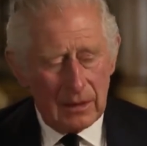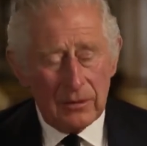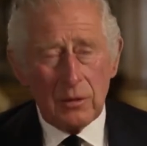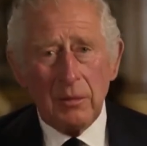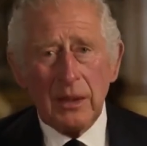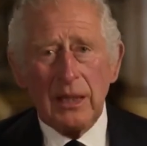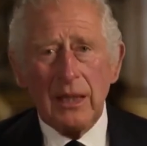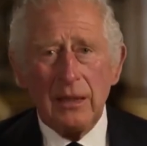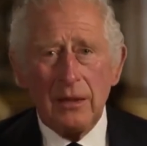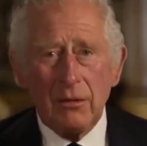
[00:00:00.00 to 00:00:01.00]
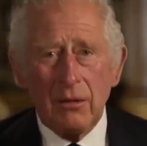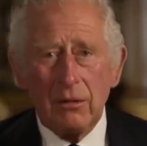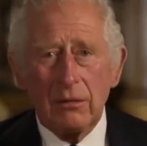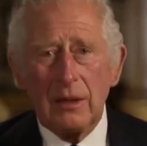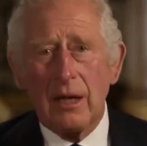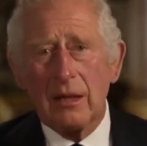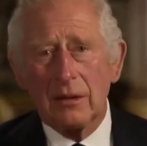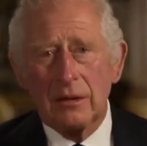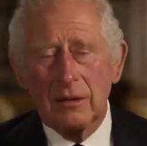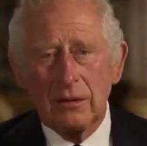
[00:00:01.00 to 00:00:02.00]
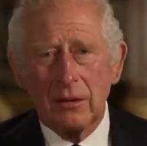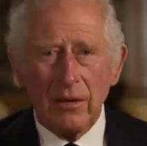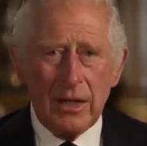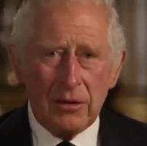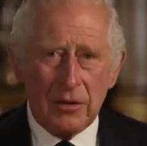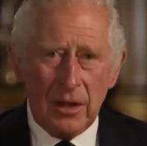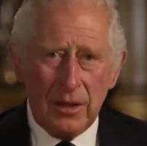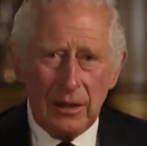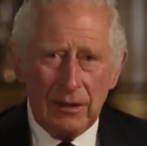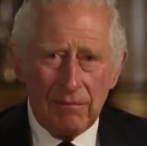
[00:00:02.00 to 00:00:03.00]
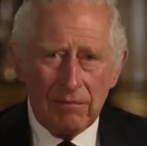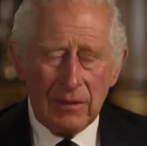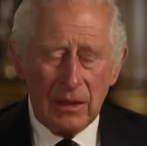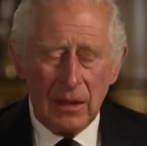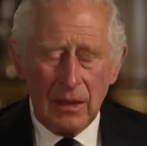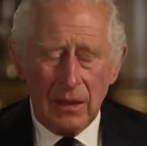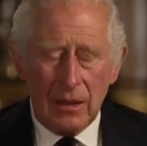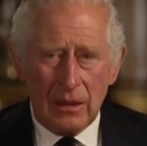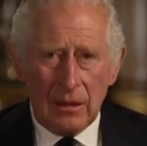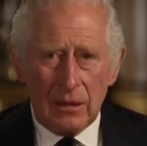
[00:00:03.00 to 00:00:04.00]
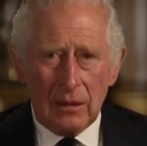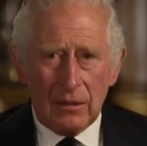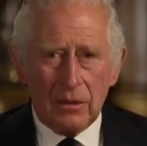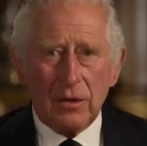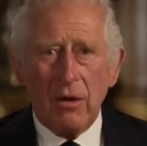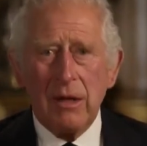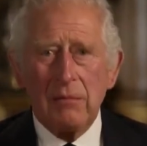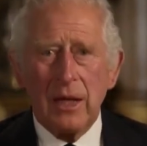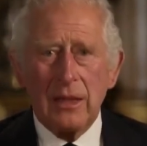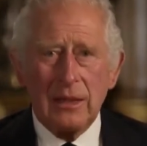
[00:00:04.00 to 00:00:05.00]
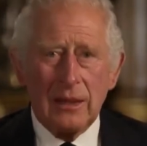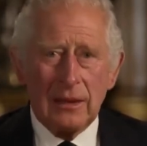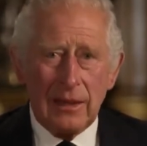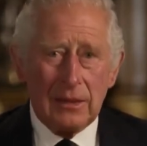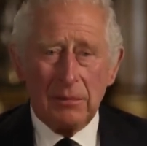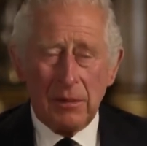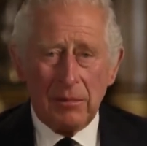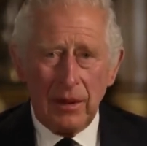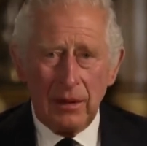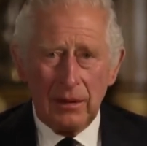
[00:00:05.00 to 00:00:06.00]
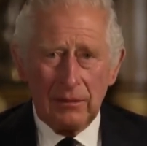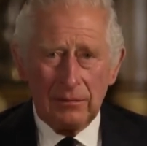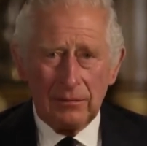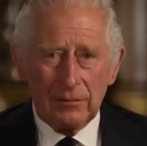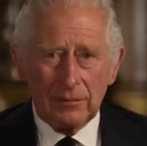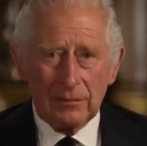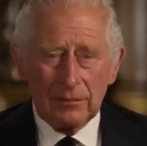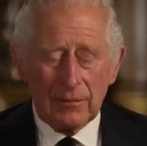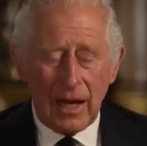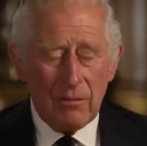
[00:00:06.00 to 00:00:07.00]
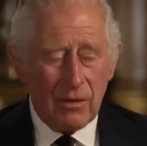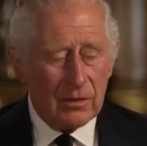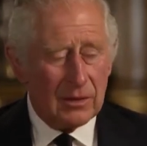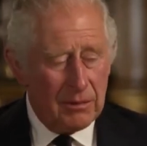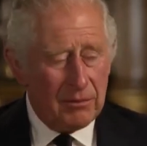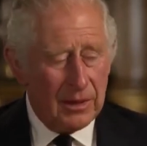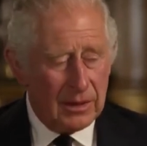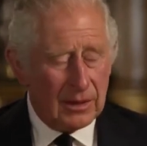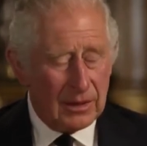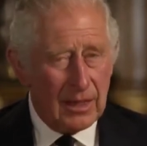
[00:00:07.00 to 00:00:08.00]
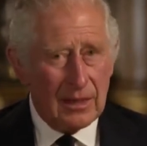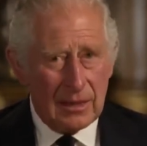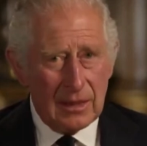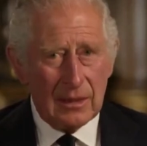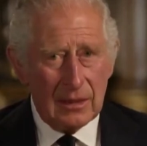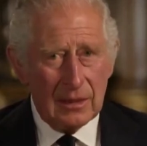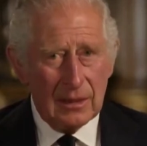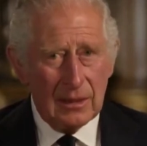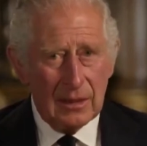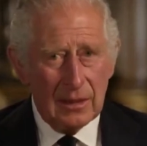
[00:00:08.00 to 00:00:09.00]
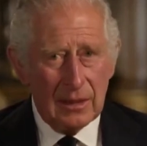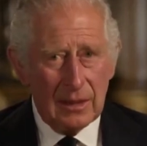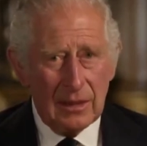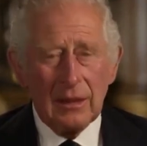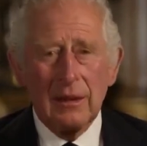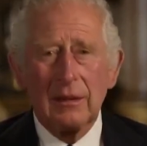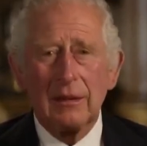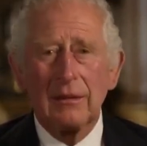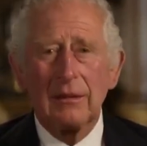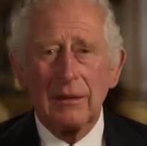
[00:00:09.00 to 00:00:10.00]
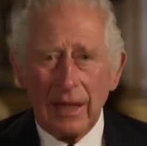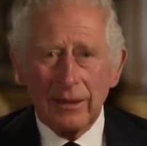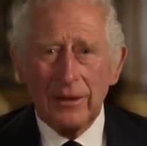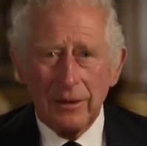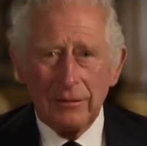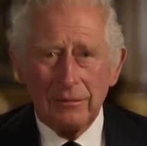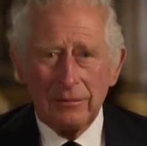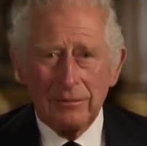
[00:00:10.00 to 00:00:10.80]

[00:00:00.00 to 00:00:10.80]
as you begin your last great journey to join my dear late Papa, I want simply to say this: thank you.